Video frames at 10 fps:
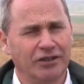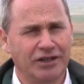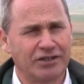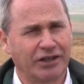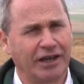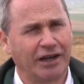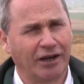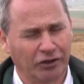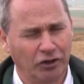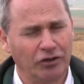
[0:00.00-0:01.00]
you need to get
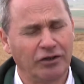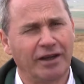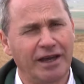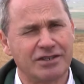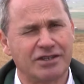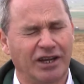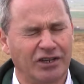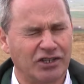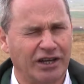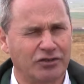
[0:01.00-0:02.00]
a good
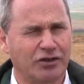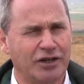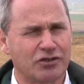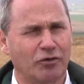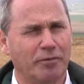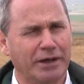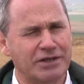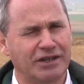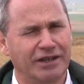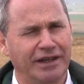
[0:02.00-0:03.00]
SDHI triazole
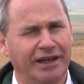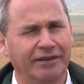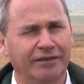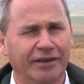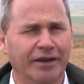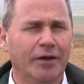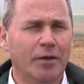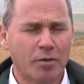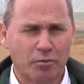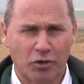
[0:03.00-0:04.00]
mix in there
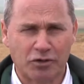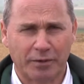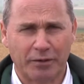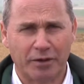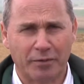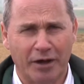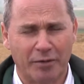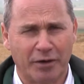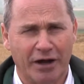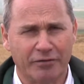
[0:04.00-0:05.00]
possibly with a bit
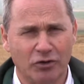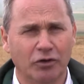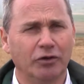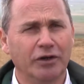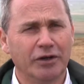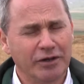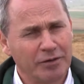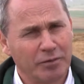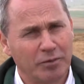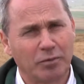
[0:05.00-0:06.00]
of Bravo,
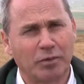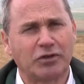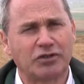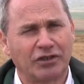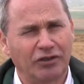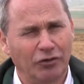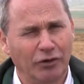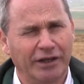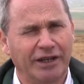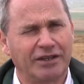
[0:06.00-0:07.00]
but you
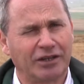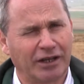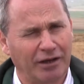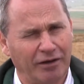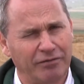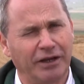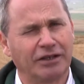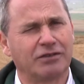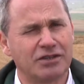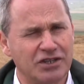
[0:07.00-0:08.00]
really need to get
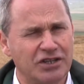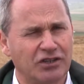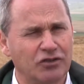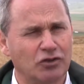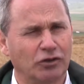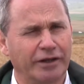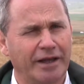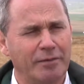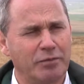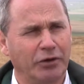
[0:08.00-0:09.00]
effective disease control
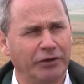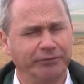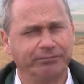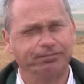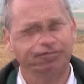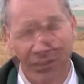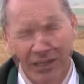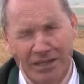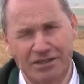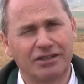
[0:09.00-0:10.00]
at that point. The
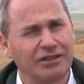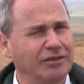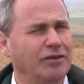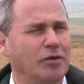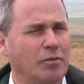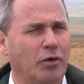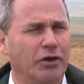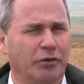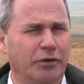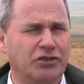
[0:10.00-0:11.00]
last
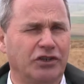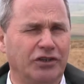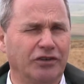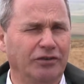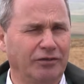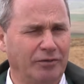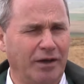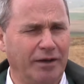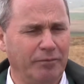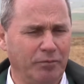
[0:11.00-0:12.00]
point at which you can
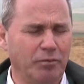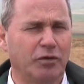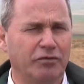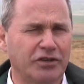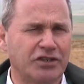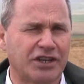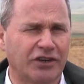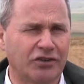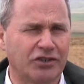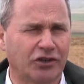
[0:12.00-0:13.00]
um, put
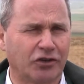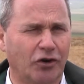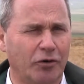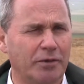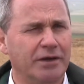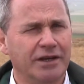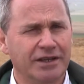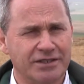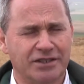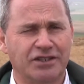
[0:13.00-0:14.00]
fungicide onto your crop
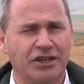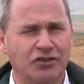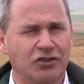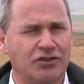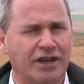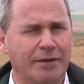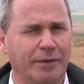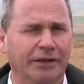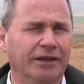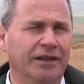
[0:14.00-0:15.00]
is the T2
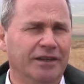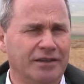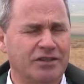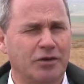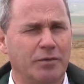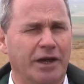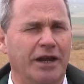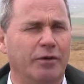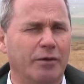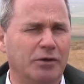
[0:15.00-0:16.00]
timing. This can be
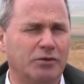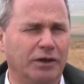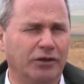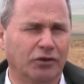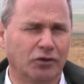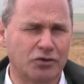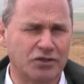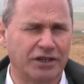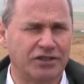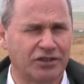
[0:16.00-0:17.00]
anywhere between
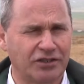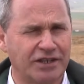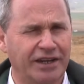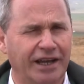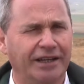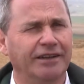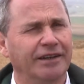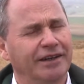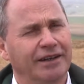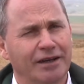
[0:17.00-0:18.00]
growth stage 39
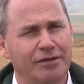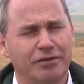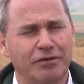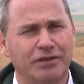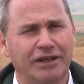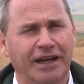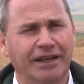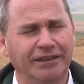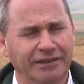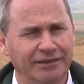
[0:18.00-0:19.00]
and
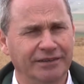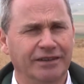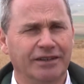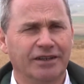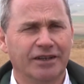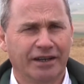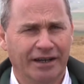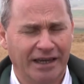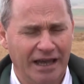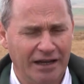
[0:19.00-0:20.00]
59.
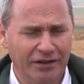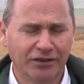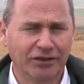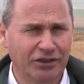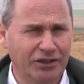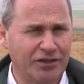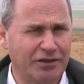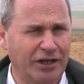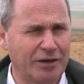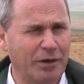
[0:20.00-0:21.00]
Again, you need to
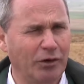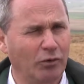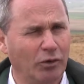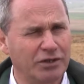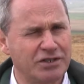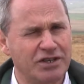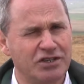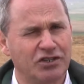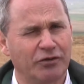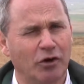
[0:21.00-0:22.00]
think about what
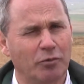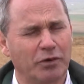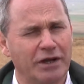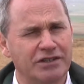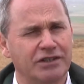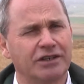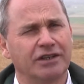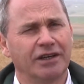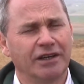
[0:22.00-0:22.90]
diseases you've got present.